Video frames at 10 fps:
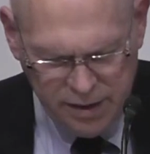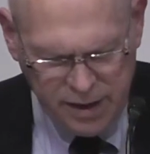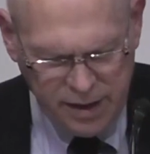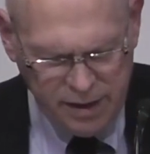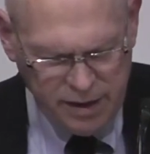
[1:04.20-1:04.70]

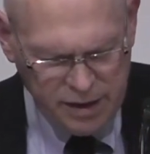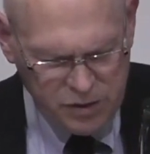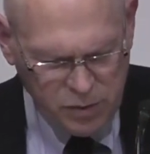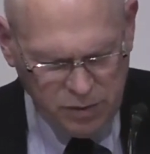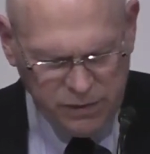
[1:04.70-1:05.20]
that
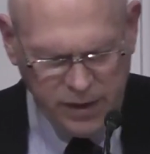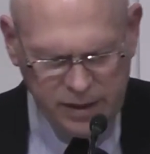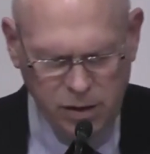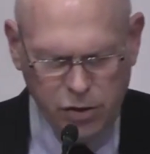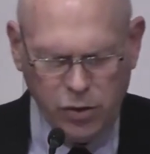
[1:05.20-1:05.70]
as we
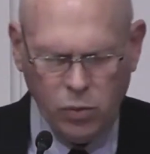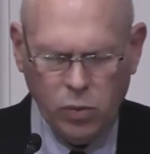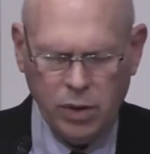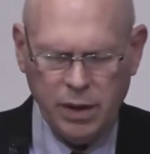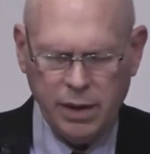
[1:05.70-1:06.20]
reflect on your
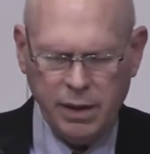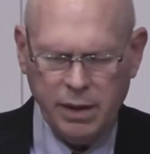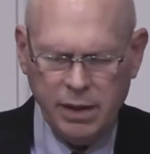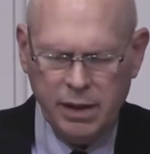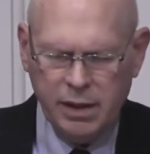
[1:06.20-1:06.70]
word,
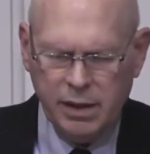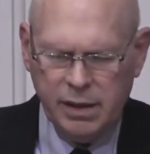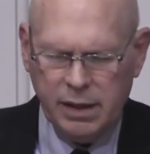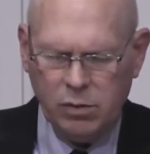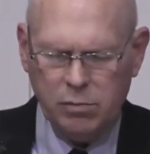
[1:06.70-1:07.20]

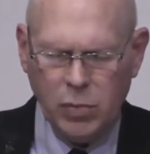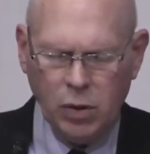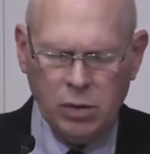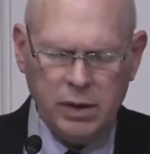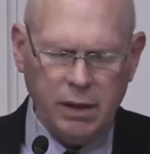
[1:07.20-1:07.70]
that it would
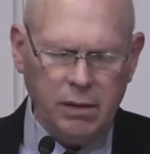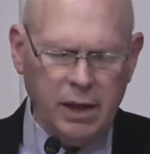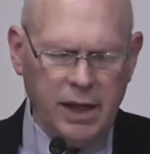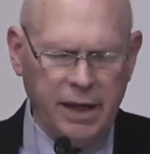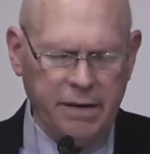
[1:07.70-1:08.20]
mold our
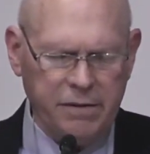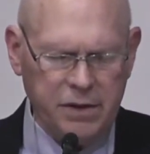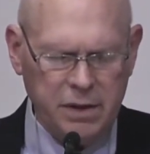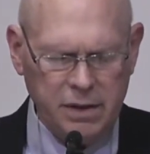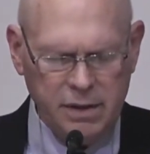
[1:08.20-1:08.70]

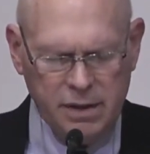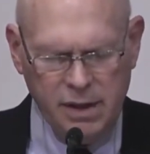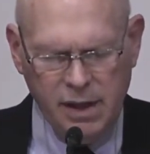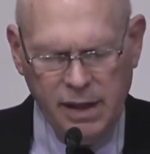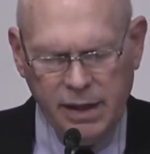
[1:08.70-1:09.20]
lives,
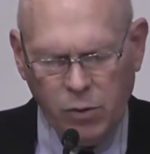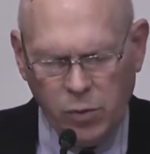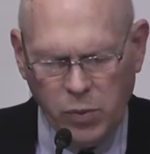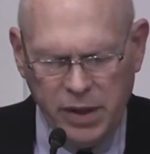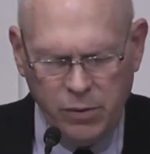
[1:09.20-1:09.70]
and that
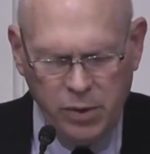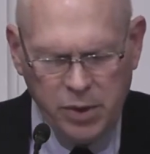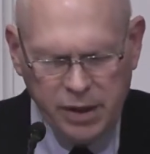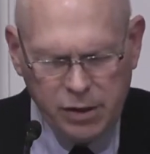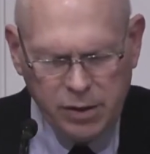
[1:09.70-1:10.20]
we, we
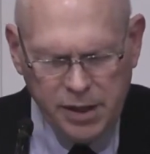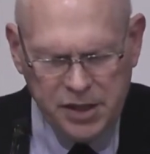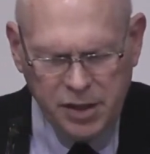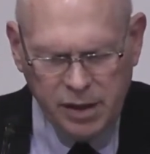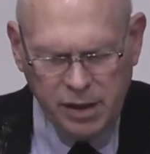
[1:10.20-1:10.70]
would
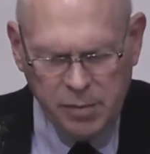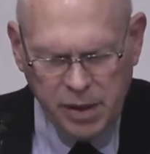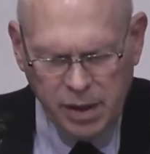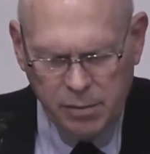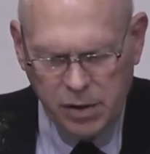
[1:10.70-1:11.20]
increasingly
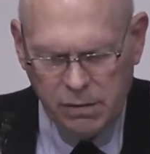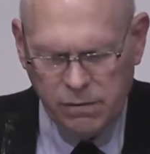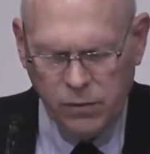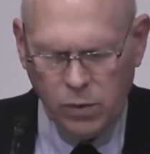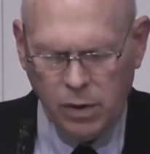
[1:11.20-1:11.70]
become
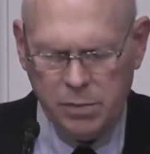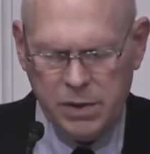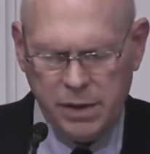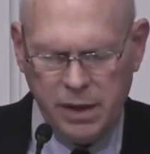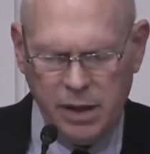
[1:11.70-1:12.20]
conformed
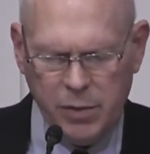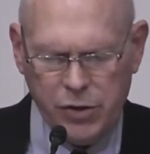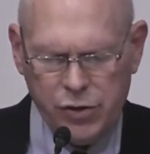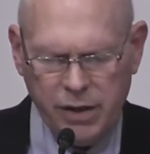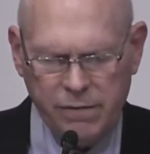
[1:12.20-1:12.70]
to the
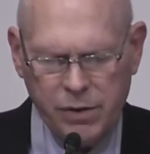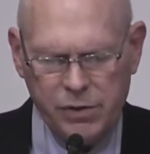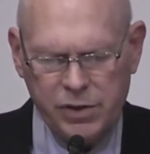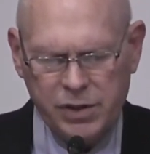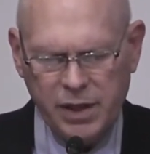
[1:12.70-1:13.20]
image of your
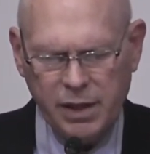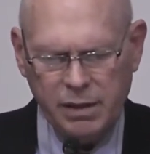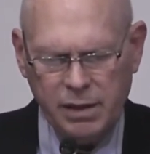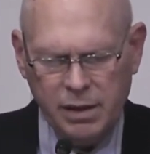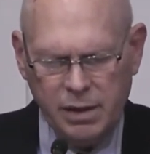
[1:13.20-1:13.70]
Son.
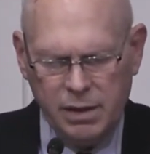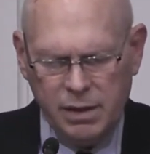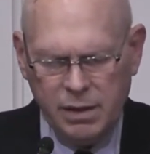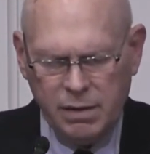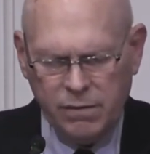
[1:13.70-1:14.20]

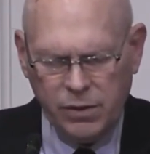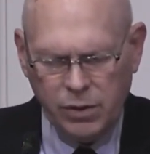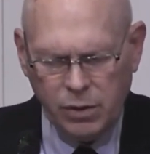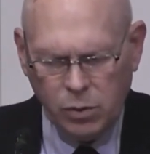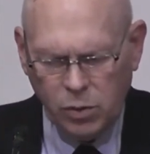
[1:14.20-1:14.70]
For
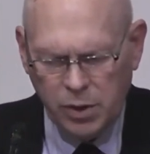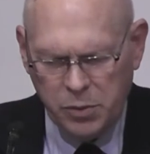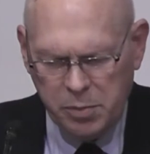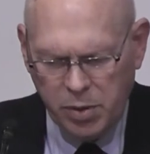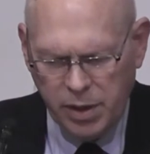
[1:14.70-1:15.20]
your glory
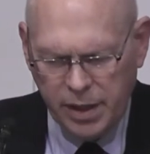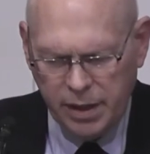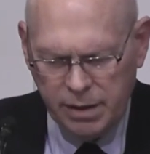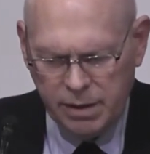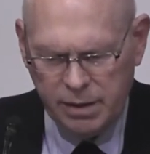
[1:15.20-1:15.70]
we pray.
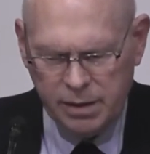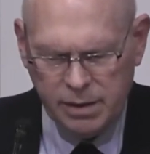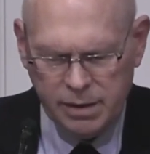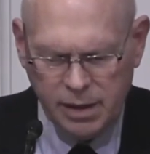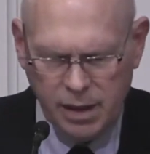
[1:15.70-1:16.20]

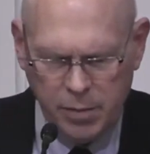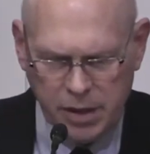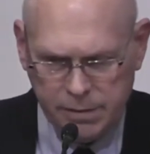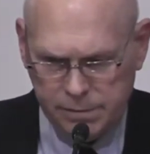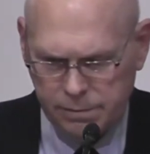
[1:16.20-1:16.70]
Amen.